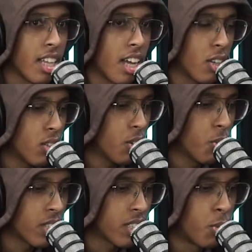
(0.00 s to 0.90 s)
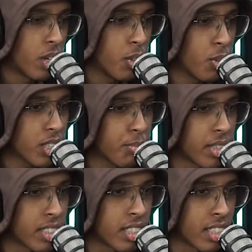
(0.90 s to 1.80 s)
I don't know what it was,
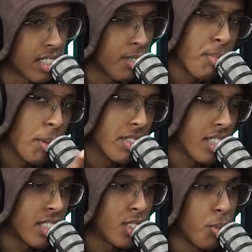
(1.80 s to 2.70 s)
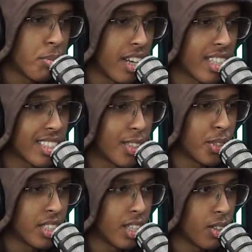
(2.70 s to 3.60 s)
but maybe the Ethiopian listener
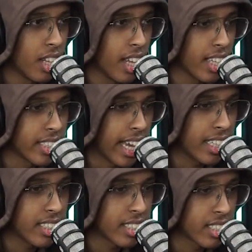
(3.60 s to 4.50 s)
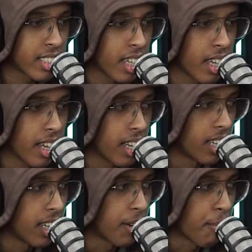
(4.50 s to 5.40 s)
will know. They had this
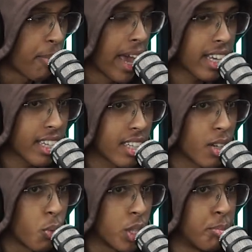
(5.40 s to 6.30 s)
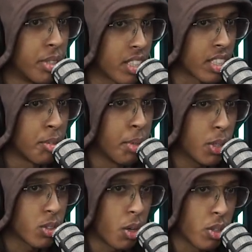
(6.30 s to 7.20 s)
bag with milk. The milk
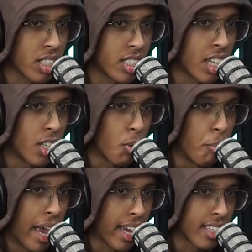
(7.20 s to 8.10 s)
was always in this little bag.